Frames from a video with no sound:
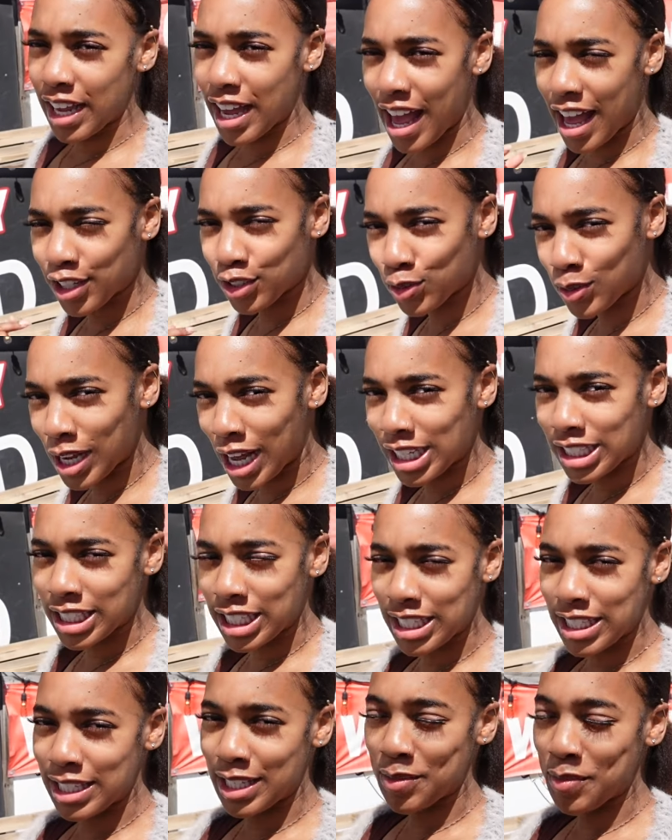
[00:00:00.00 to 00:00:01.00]
As you guys
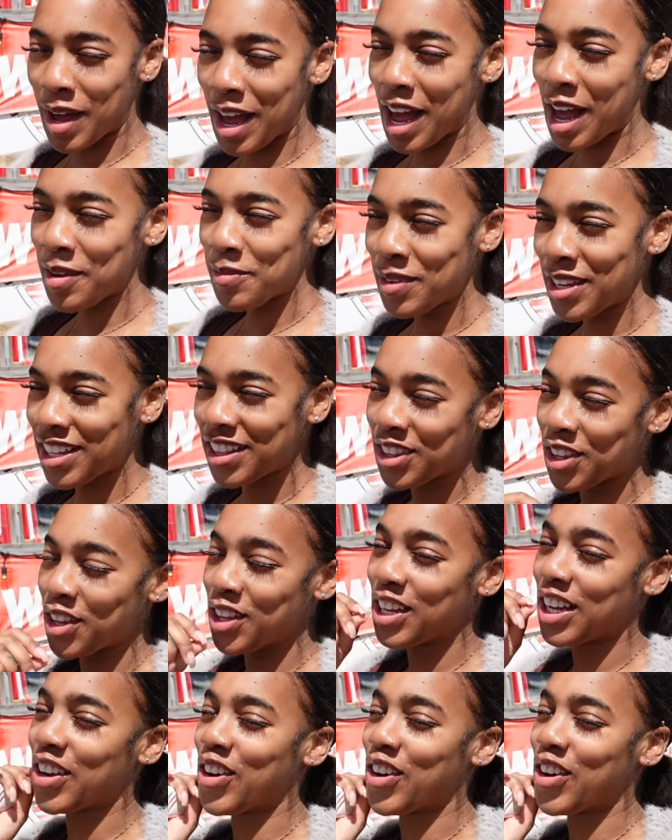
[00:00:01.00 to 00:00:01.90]
can see behind me, the